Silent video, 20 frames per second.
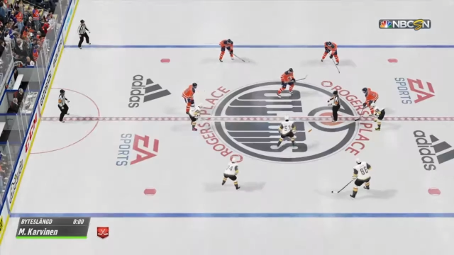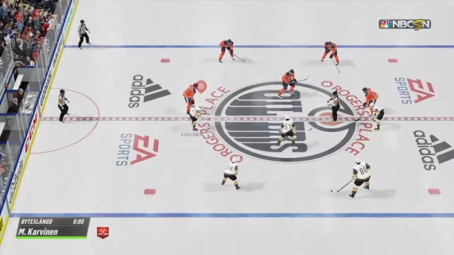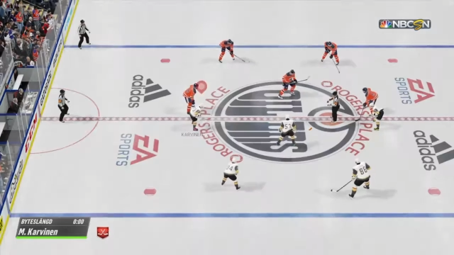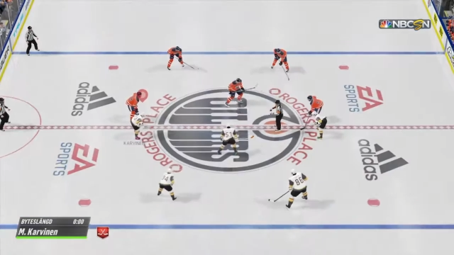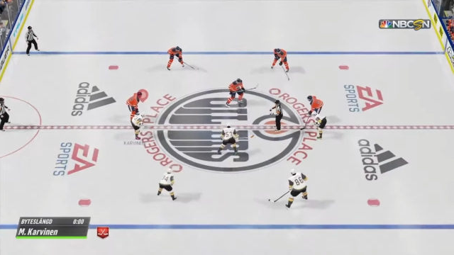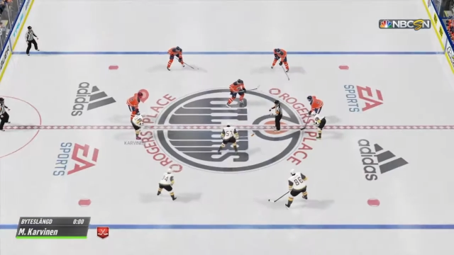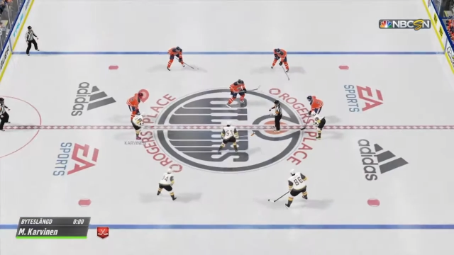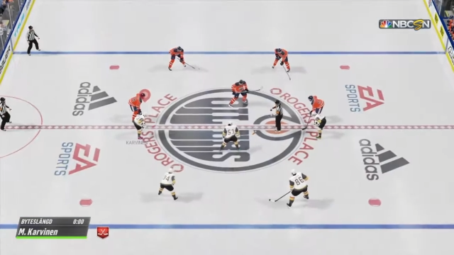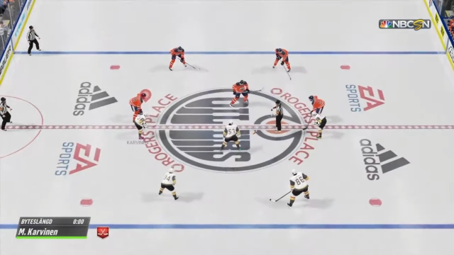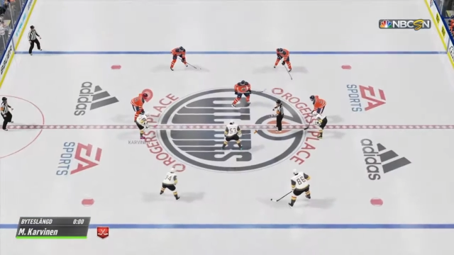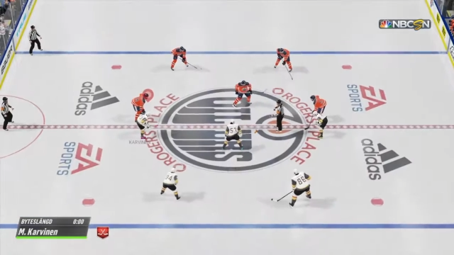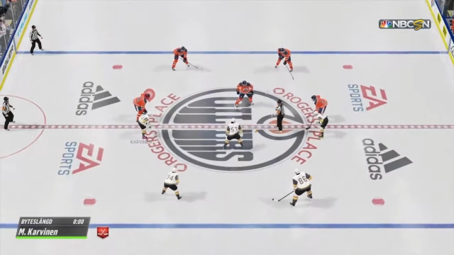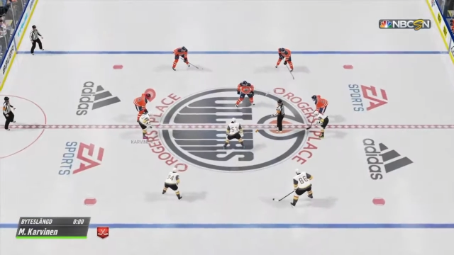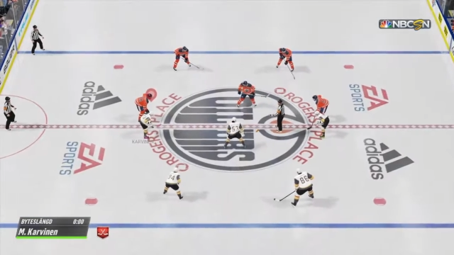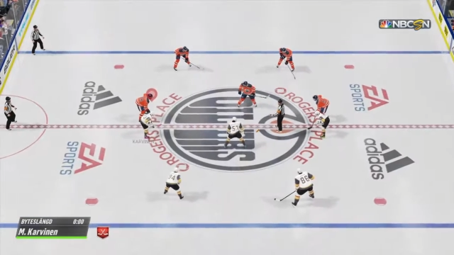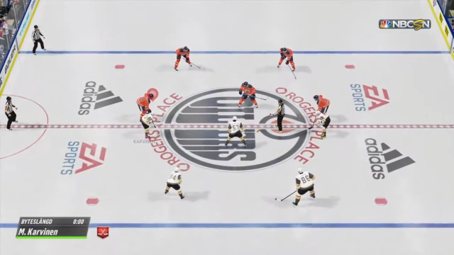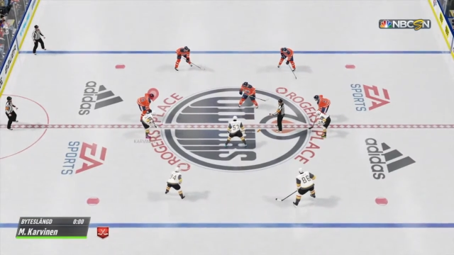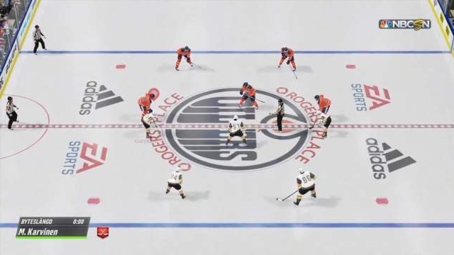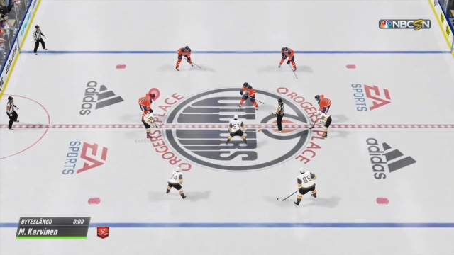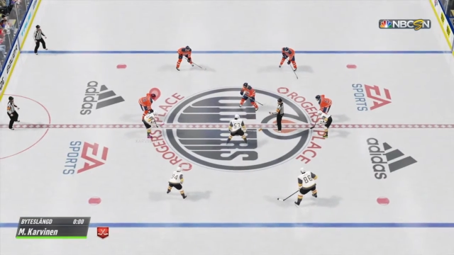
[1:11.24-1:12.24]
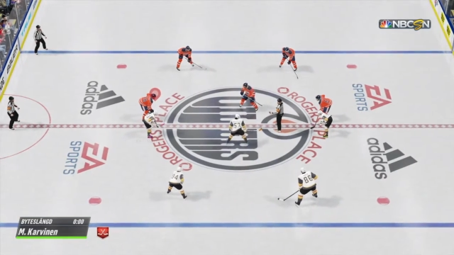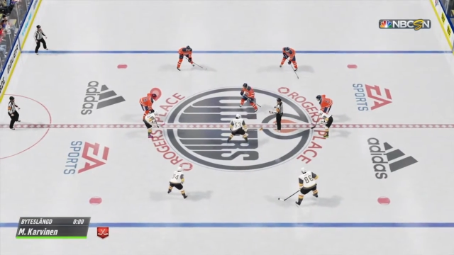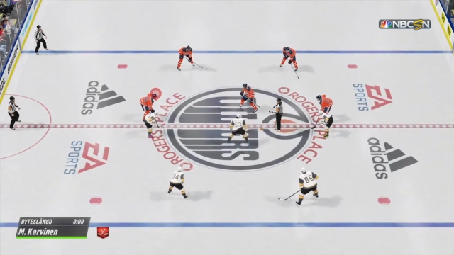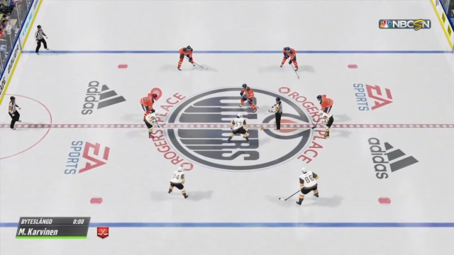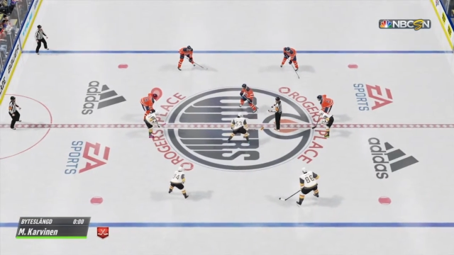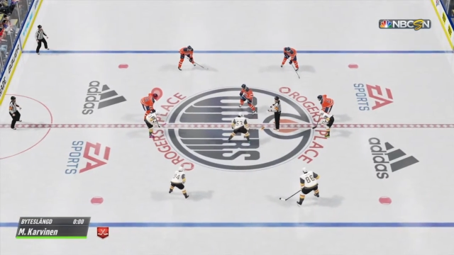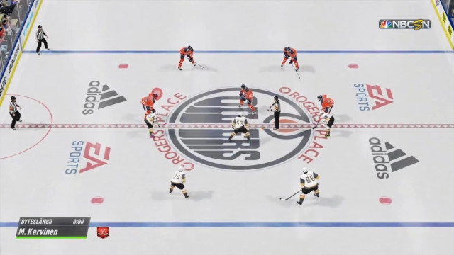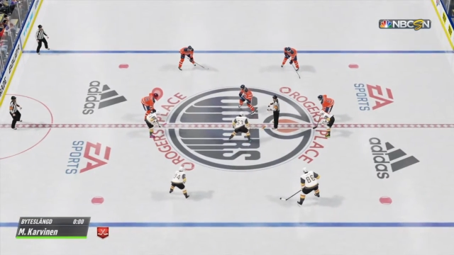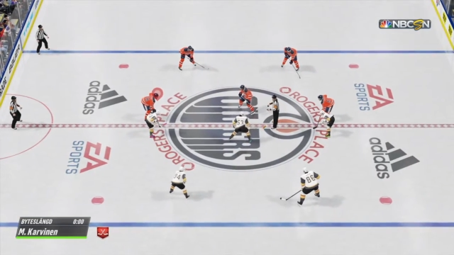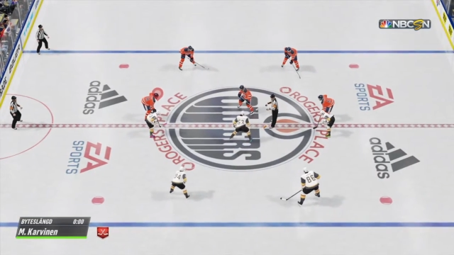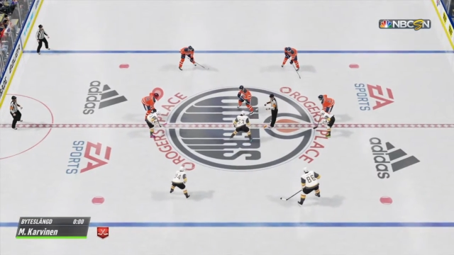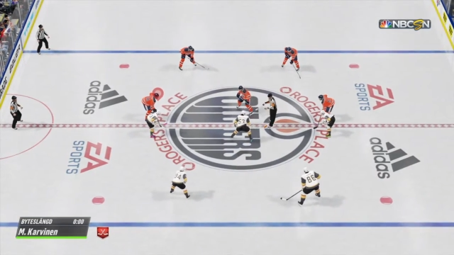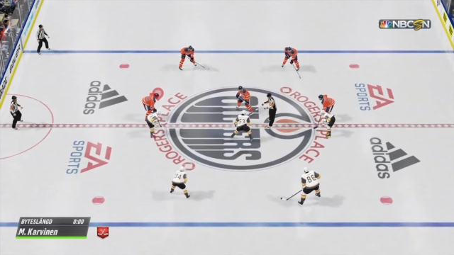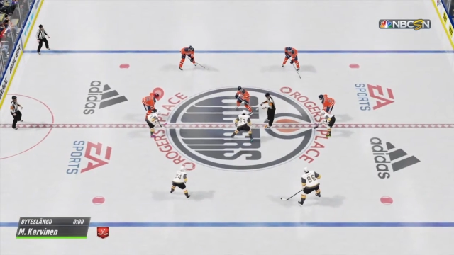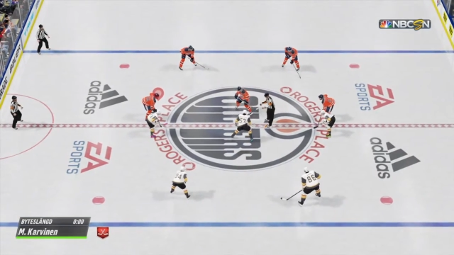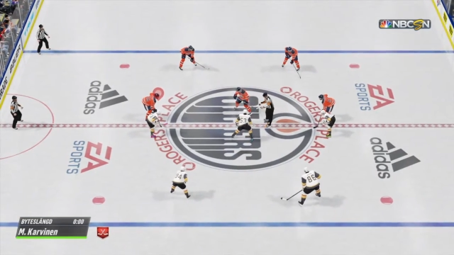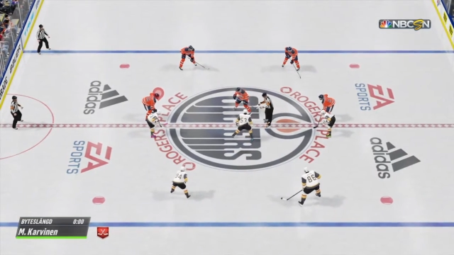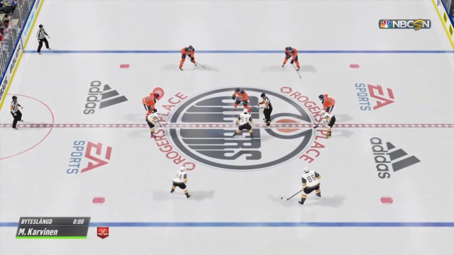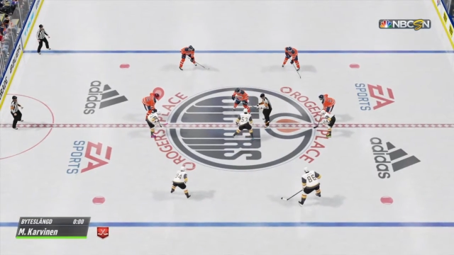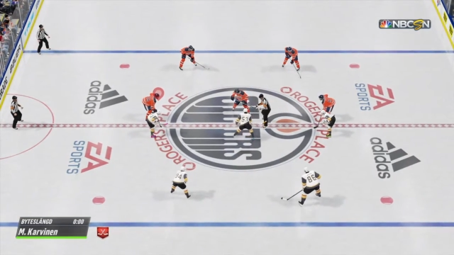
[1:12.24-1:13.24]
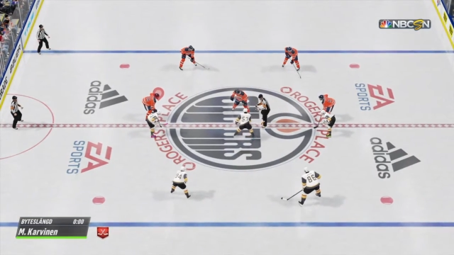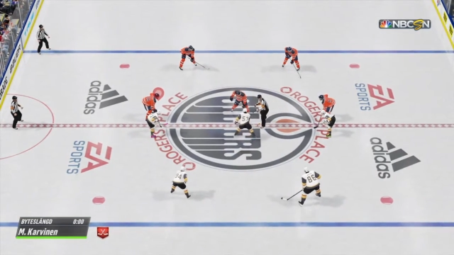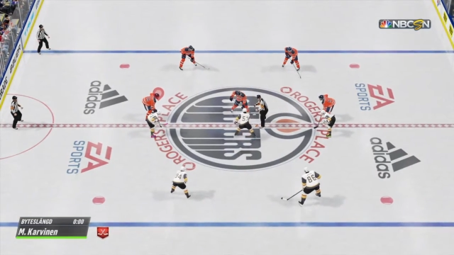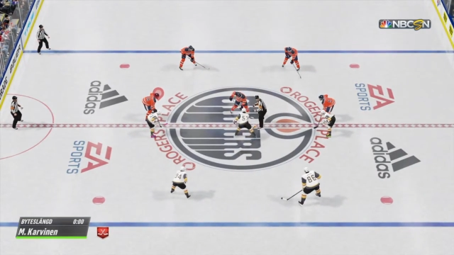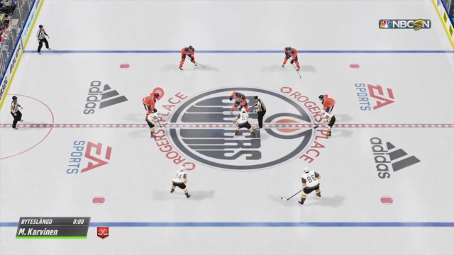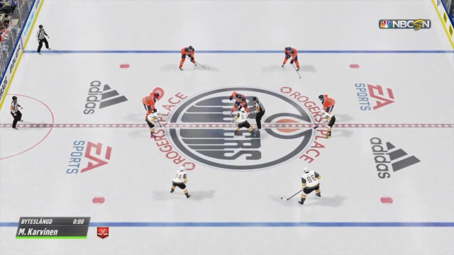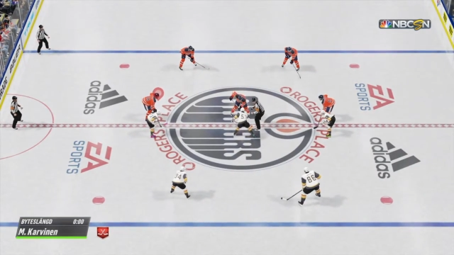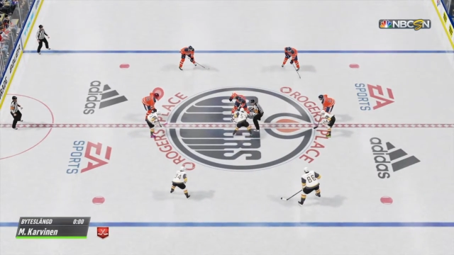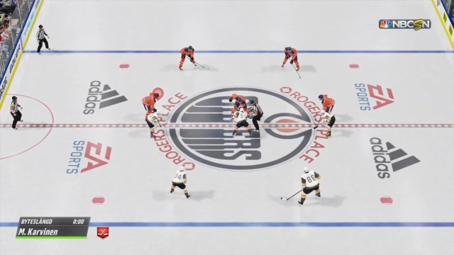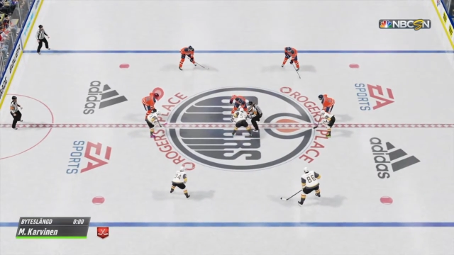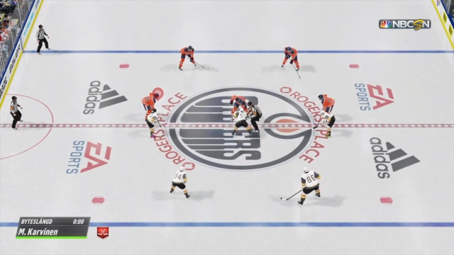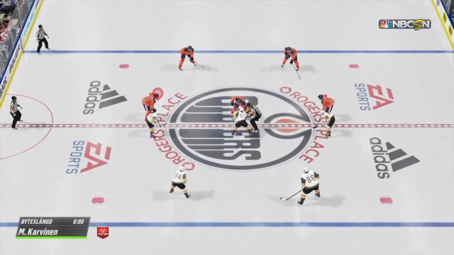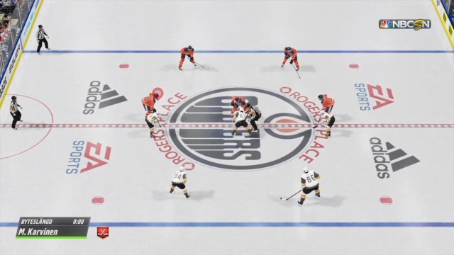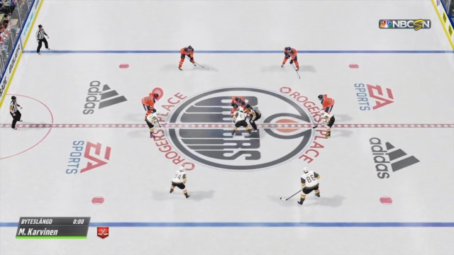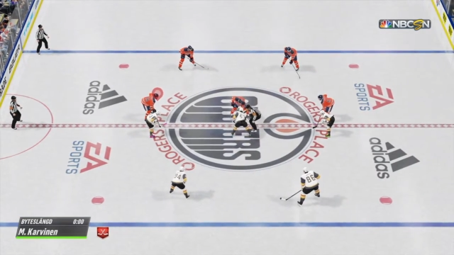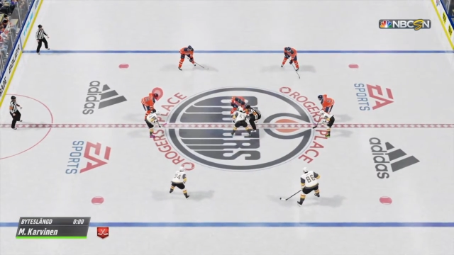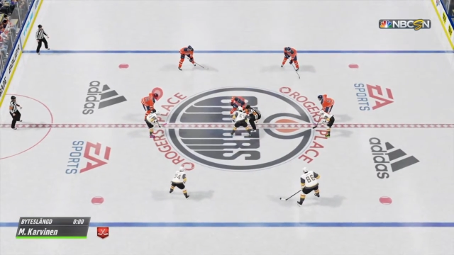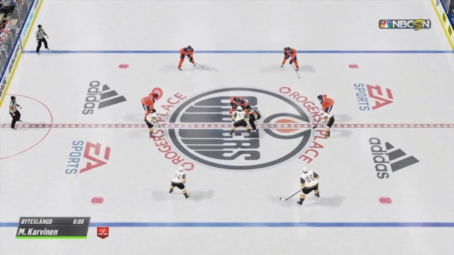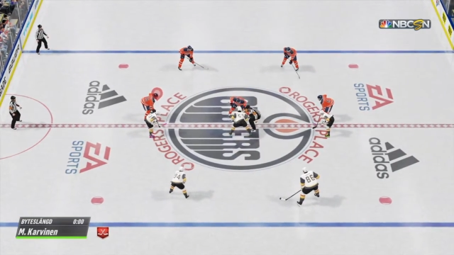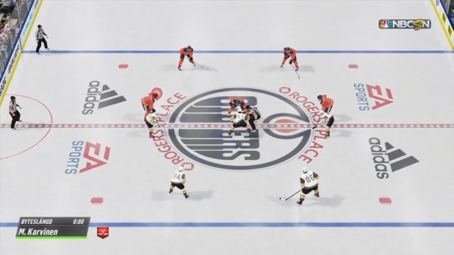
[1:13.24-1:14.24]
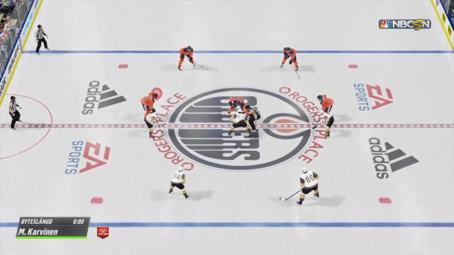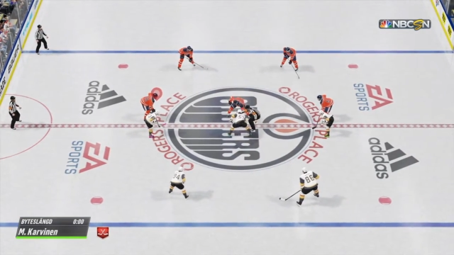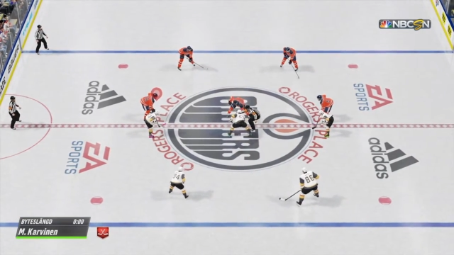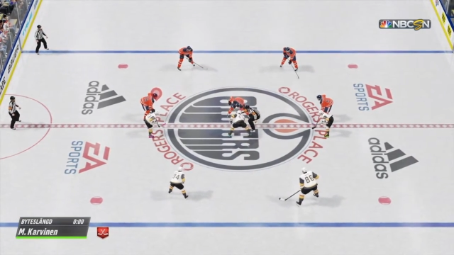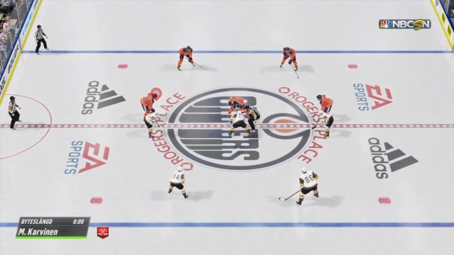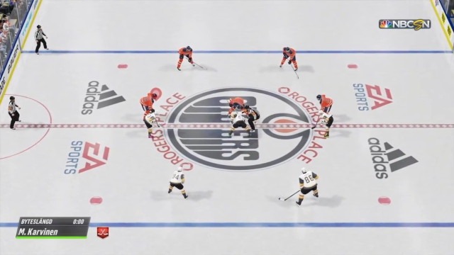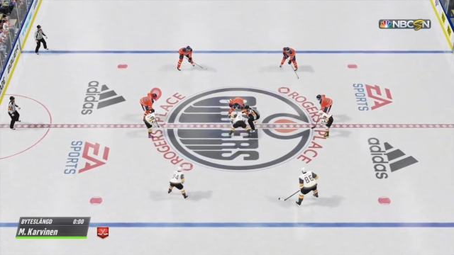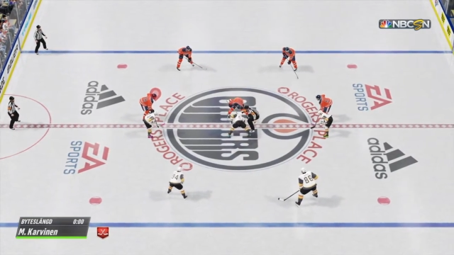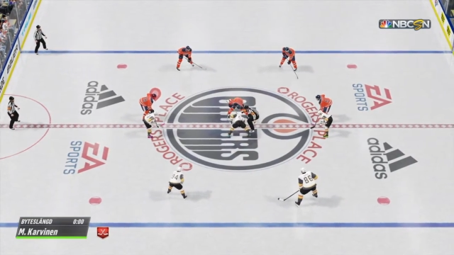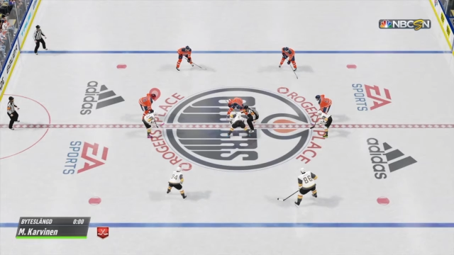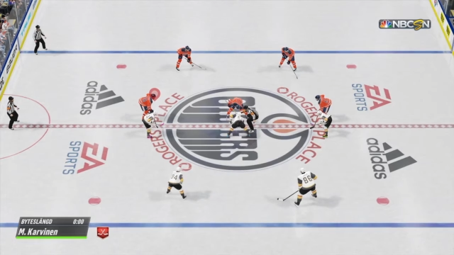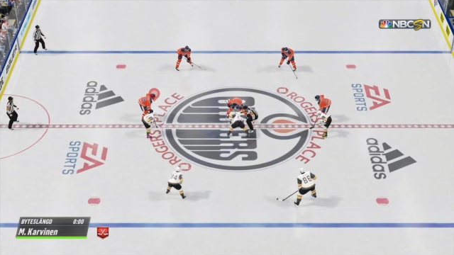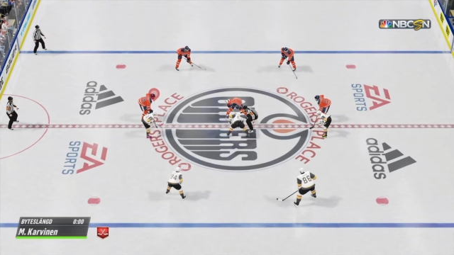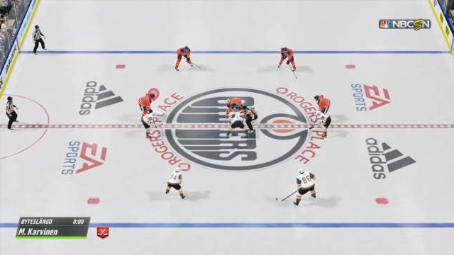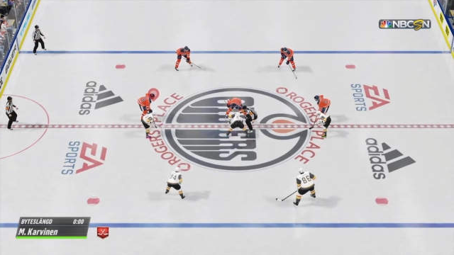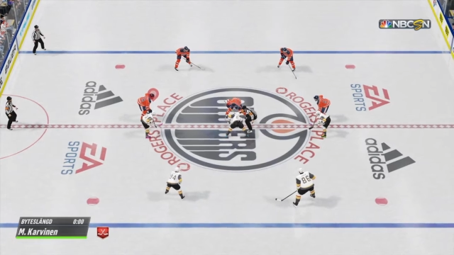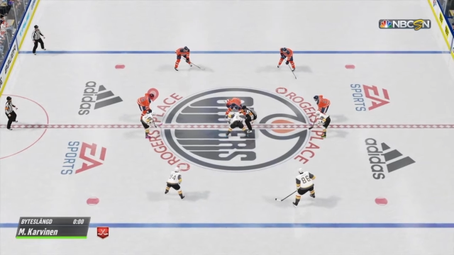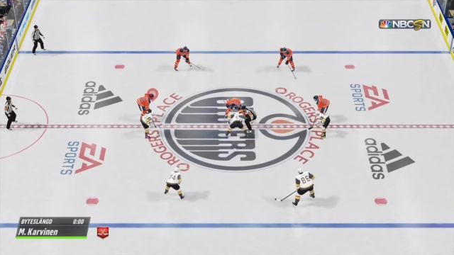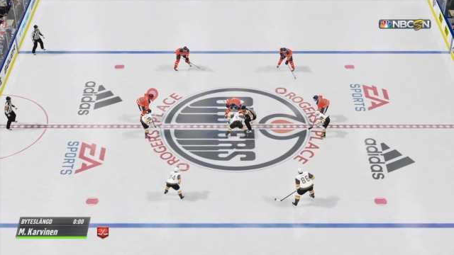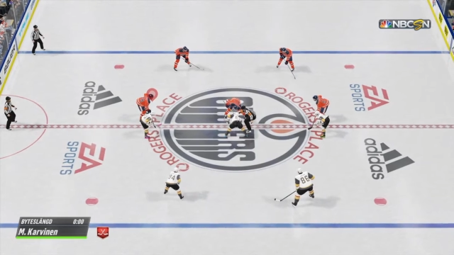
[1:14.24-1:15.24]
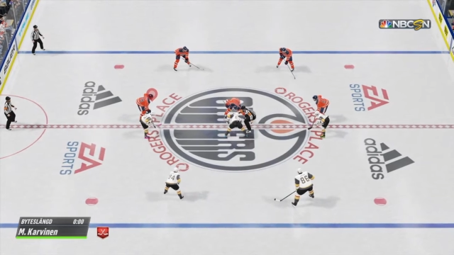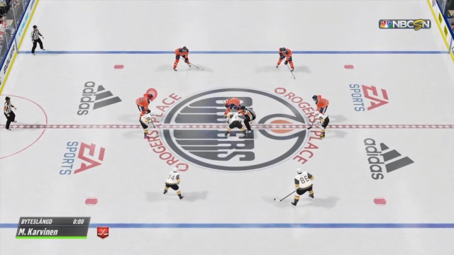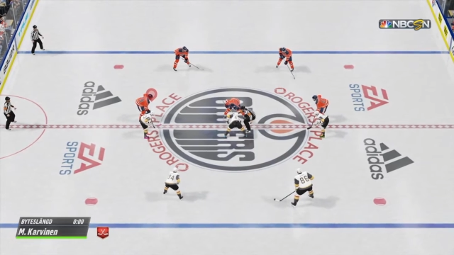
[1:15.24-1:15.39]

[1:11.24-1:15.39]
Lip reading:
No face is visible, so there are no lips to read.